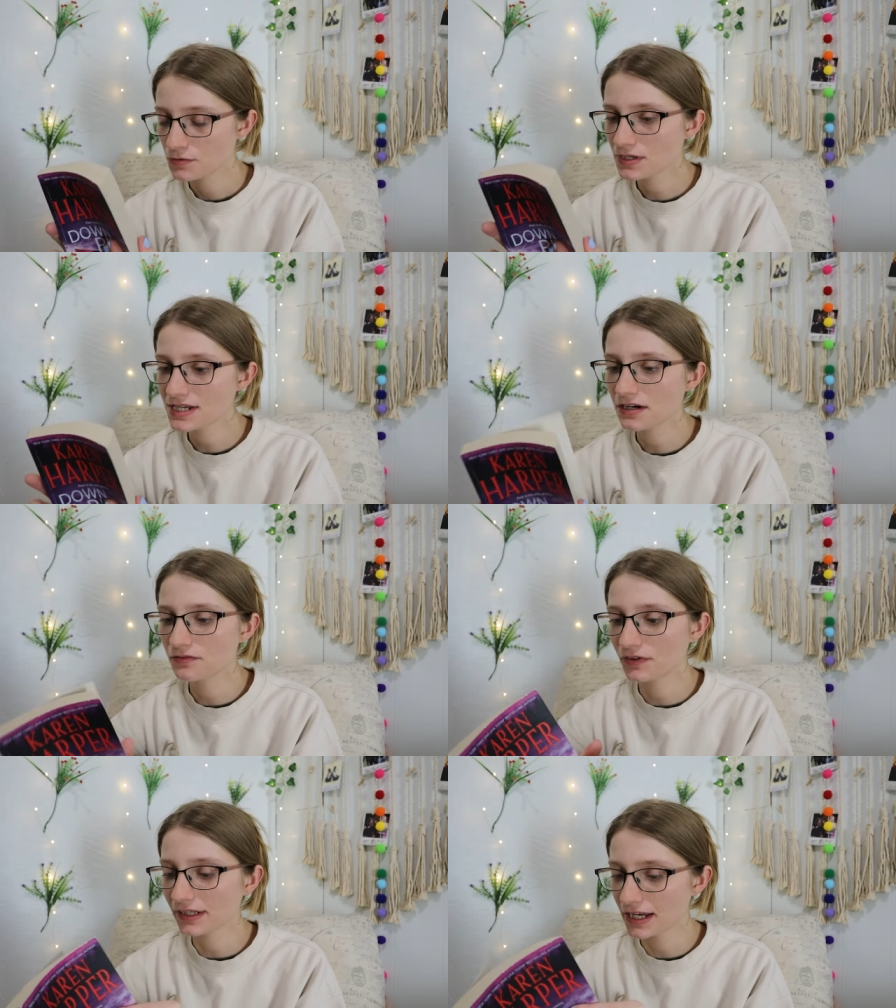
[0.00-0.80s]
This one sounded
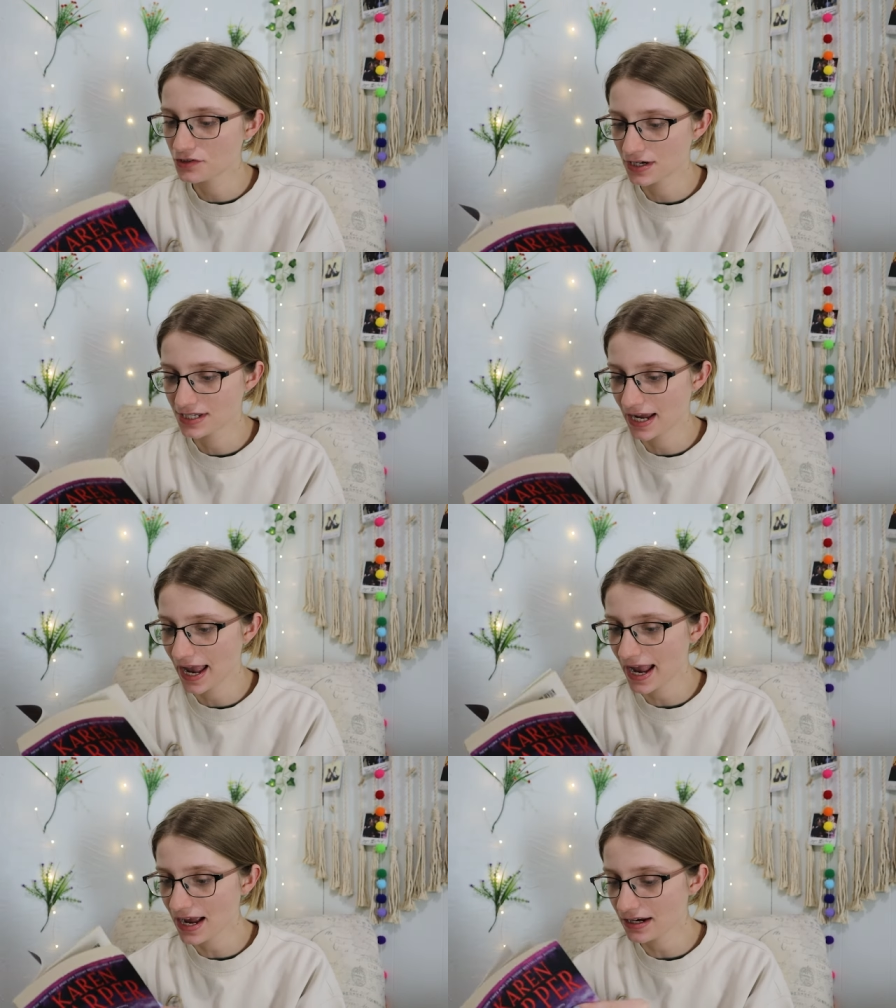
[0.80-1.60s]
really interesting
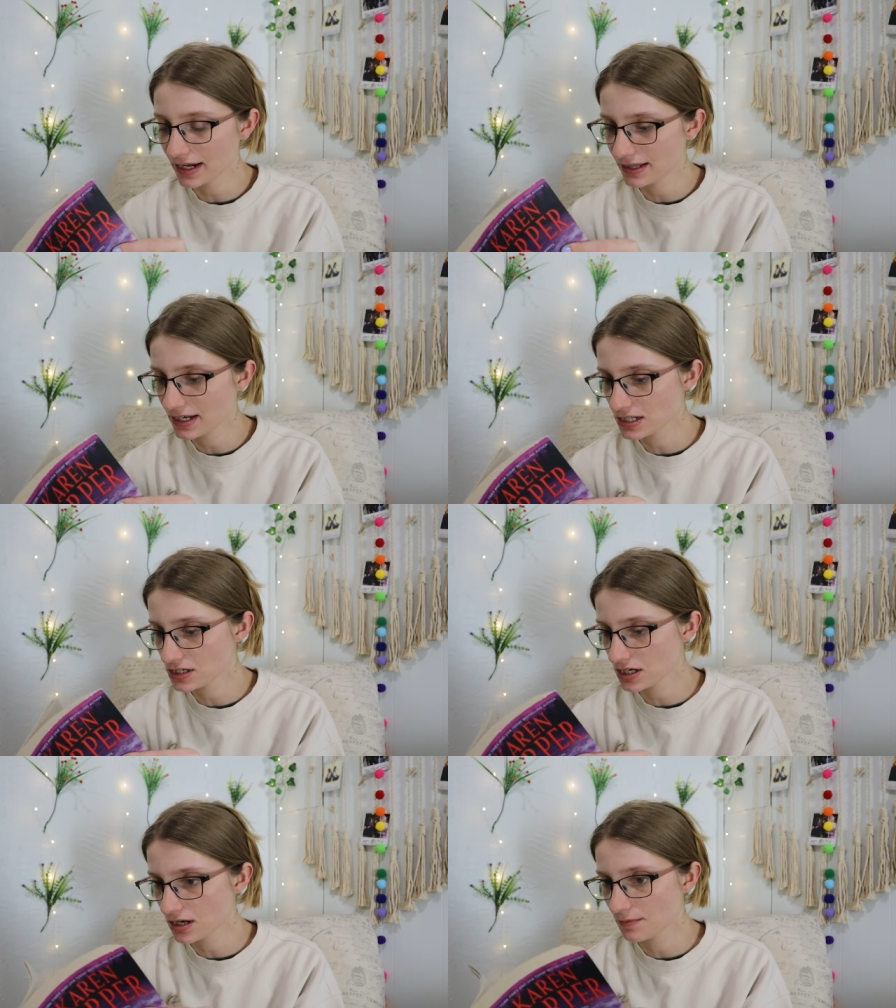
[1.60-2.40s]
and I think it's
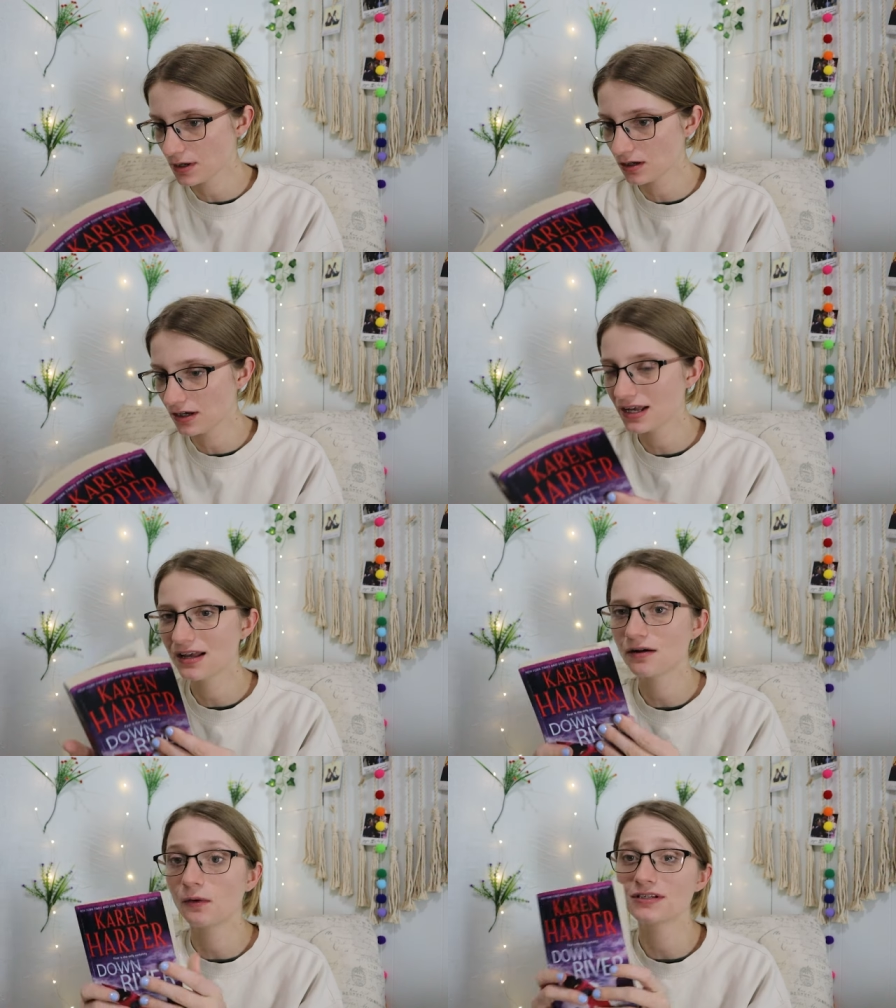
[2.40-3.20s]
um
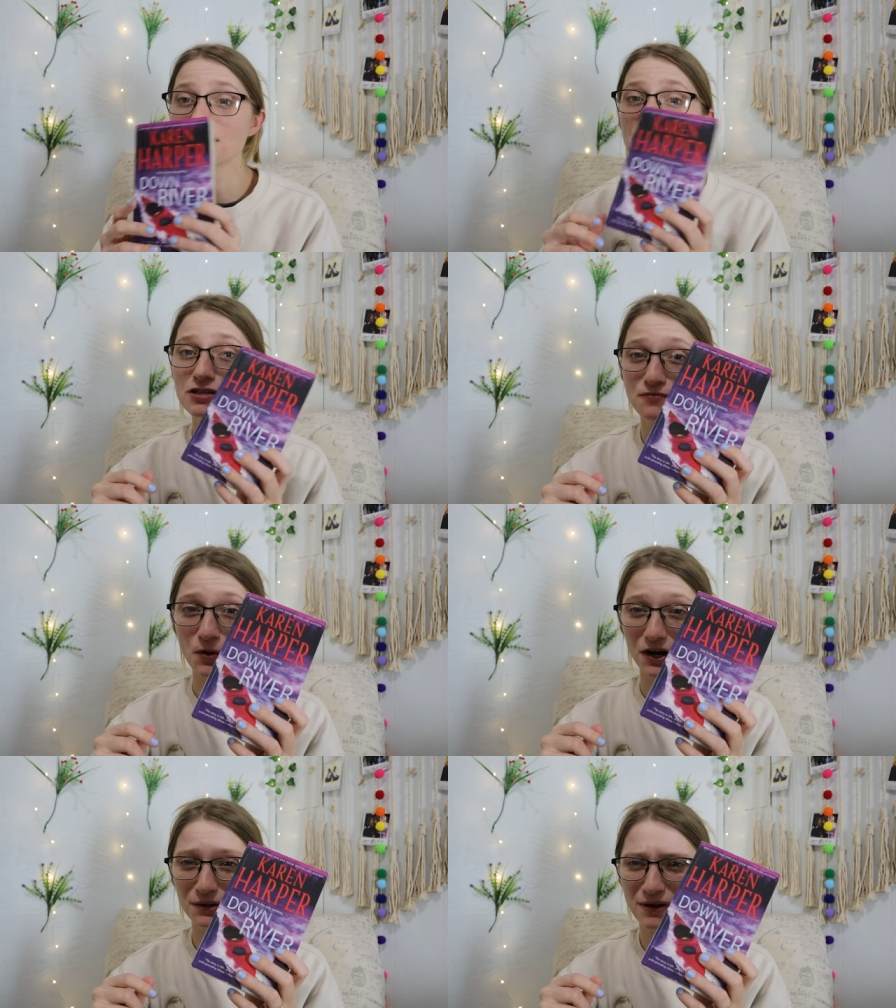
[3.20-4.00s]
oh it's almost
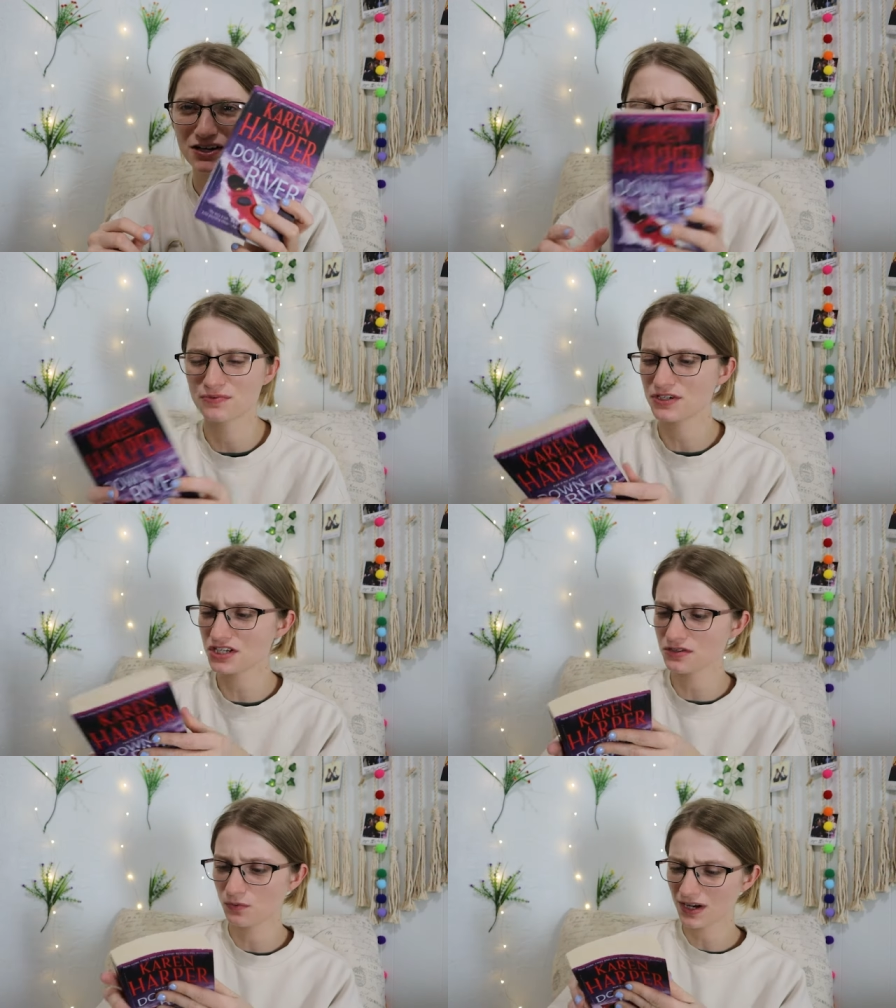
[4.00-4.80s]
400 pages which
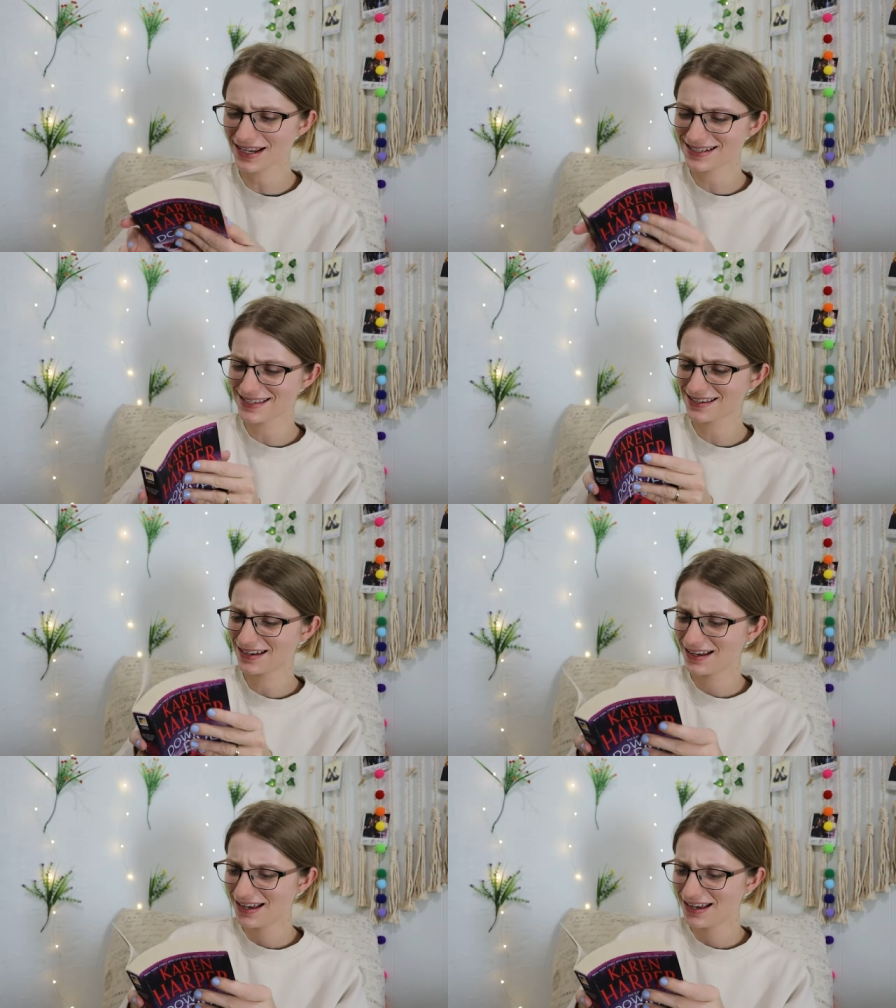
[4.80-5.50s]
is what?